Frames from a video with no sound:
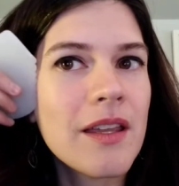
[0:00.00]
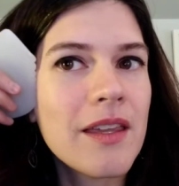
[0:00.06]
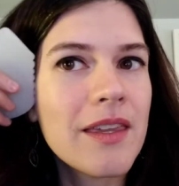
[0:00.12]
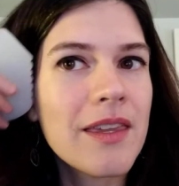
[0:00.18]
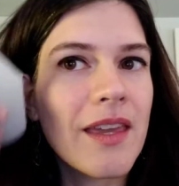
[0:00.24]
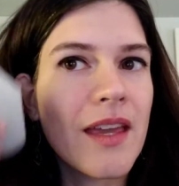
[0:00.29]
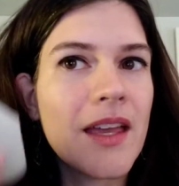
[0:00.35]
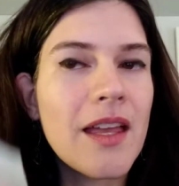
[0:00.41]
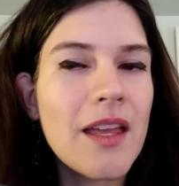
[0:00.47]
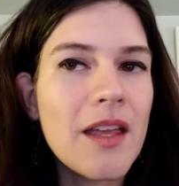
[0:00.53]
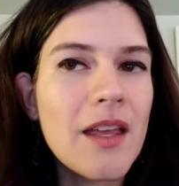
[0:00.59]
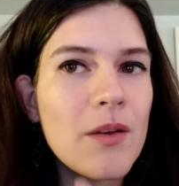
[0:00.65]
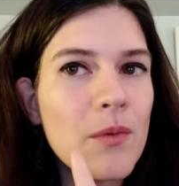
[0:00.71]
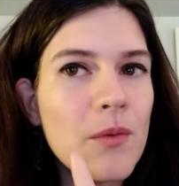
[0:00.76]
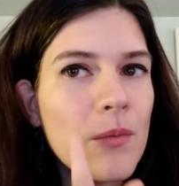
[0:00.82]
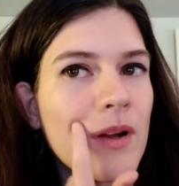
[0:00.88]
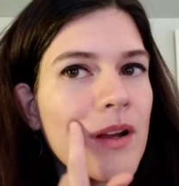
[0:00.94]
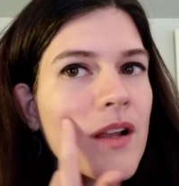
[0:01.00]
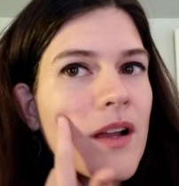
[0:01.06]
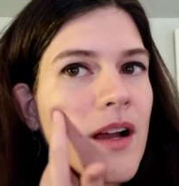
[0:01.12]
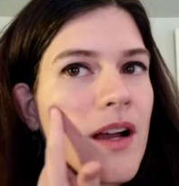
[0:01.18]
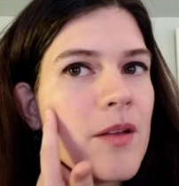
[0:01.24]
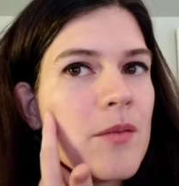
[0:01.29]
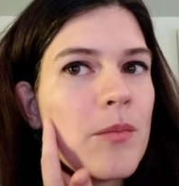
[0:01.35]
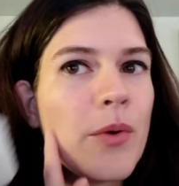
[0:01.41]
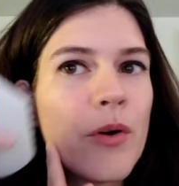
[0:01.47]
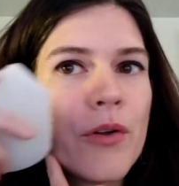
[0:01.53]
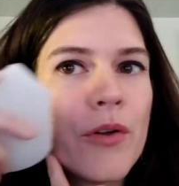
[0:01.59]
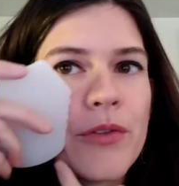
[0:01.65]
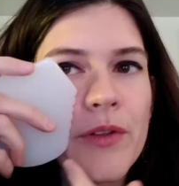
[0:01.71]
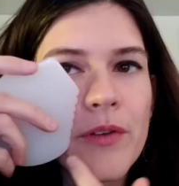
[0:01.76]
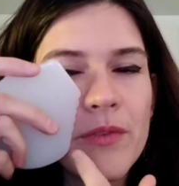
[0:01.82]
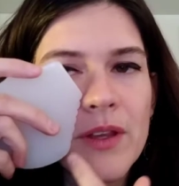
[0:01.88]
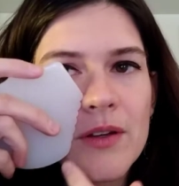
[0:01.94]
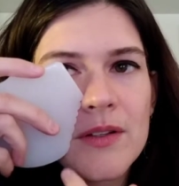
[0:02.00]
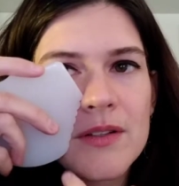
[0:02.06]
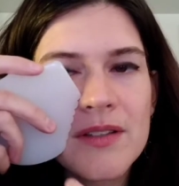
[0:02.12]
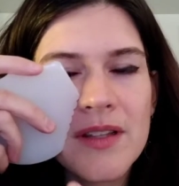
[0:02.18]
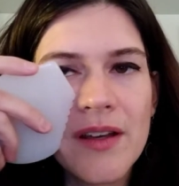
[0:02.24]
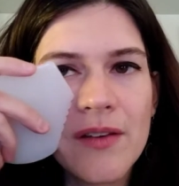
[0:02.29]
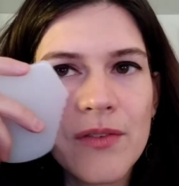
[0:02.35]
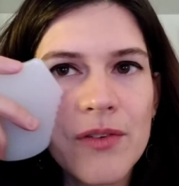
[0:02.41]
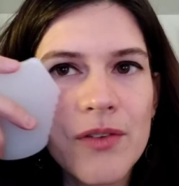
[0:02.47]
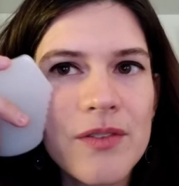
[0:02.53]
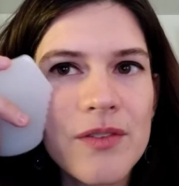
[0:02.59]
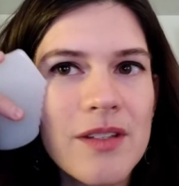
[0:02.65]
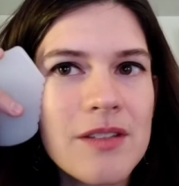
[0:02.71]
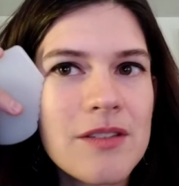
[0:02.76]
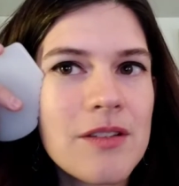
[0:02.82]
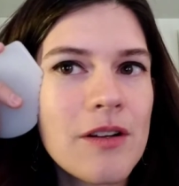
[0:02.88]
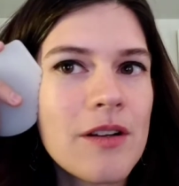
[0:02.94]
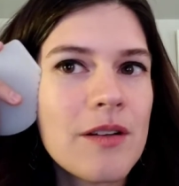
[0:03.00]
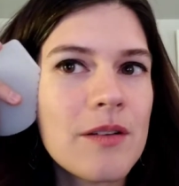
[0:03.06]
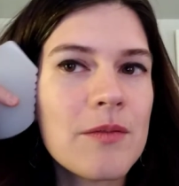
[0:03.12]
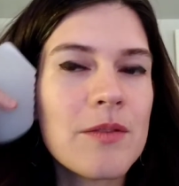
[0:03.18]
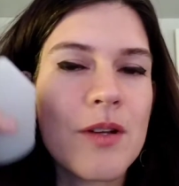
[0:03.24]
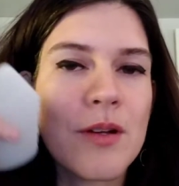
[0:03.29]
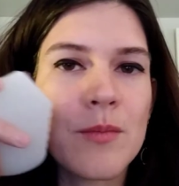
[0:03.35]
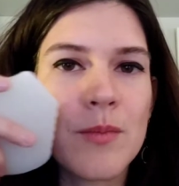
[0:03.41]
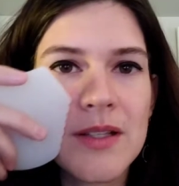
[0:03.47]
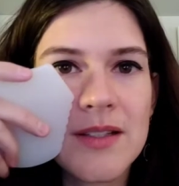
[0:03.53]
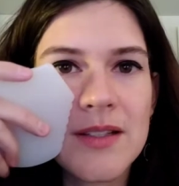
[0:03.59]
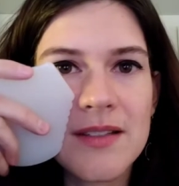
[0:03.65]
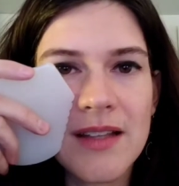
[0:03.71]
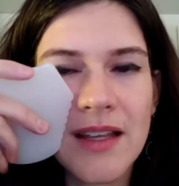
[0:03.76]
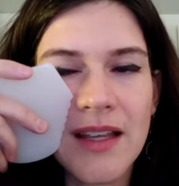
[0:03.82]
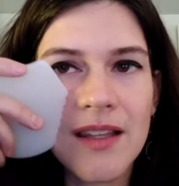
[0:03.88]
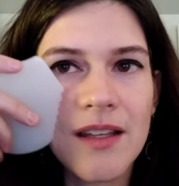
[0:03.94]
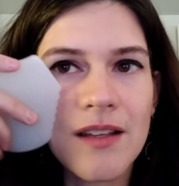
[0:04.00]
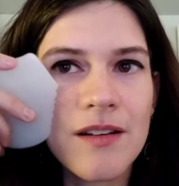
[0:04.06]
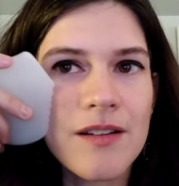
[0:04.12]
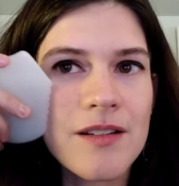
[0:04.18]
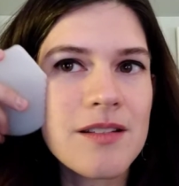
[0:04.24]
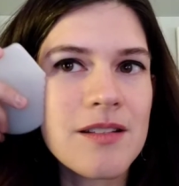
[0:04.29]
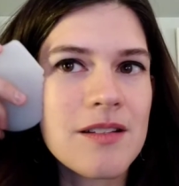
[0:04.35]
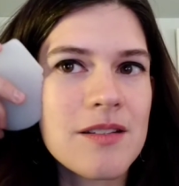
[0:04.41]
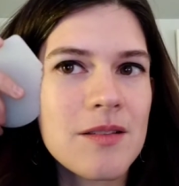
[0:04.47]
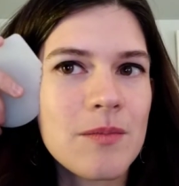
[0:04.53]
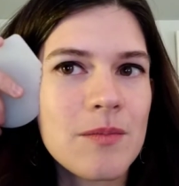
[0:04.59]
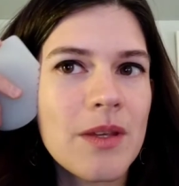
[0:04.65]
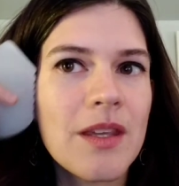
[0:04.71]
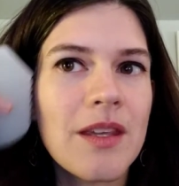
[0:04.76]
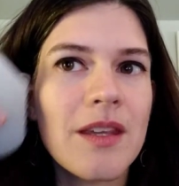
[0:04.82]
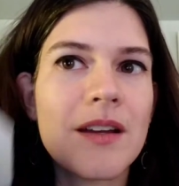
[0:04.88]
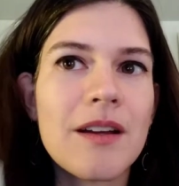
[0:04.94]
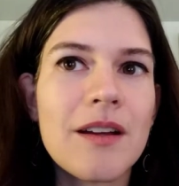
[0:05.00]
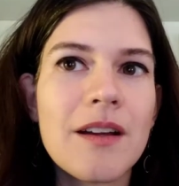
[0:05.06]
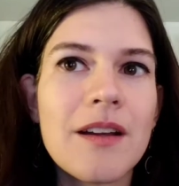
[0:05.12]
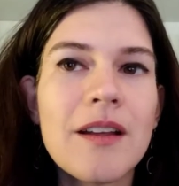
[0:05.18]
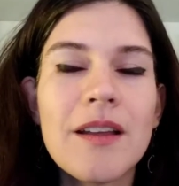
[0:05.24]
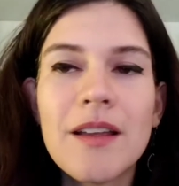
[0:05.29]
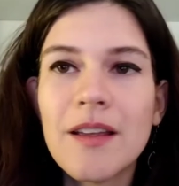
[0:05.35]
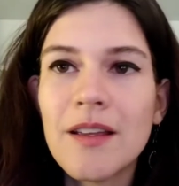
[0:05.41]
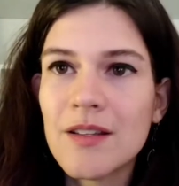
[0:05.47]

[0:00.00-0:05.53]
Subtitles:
again work on both of those levels, the dermis and the interstitium here,